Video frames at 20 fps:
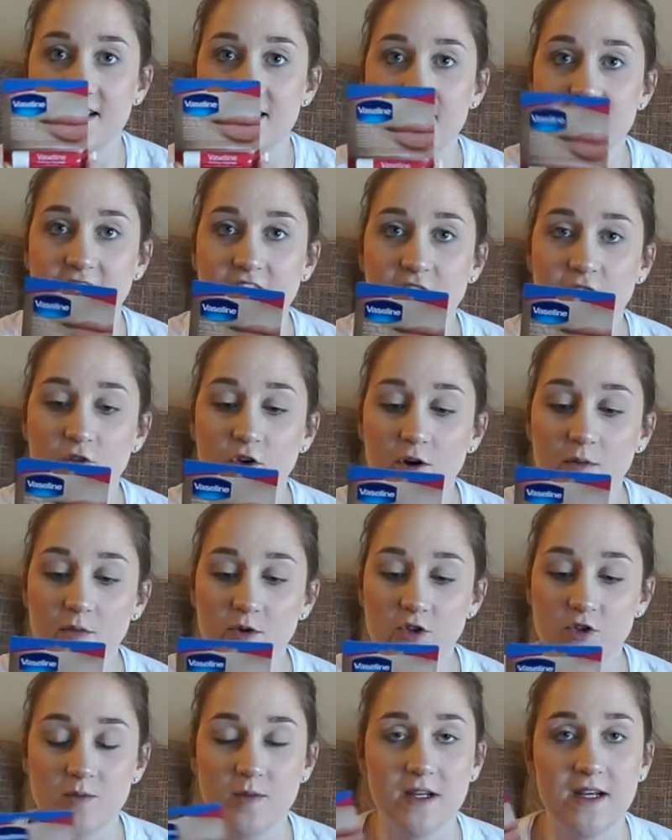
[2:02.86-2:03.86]
a stick form,
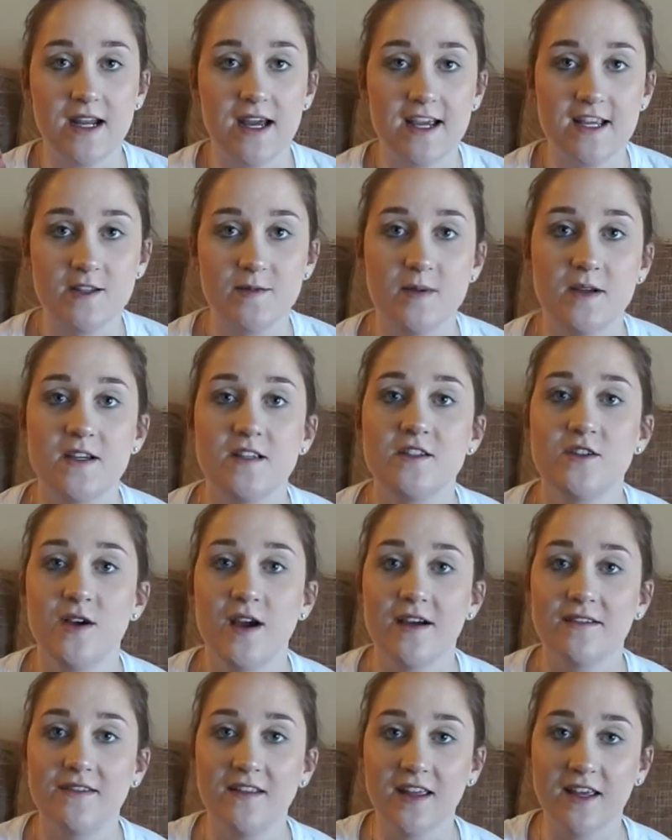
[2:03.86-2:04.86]
which would be nice because you
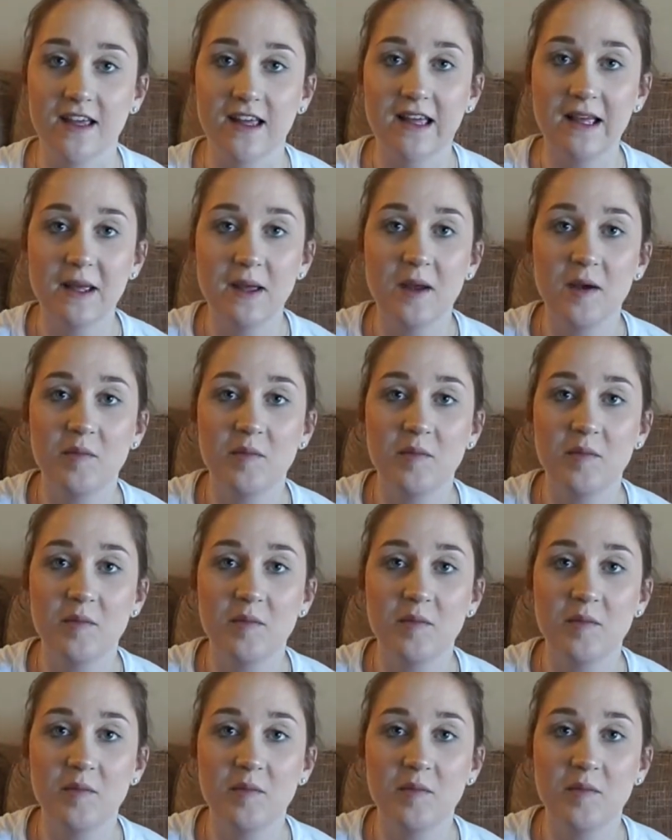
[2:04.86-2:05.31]
have to like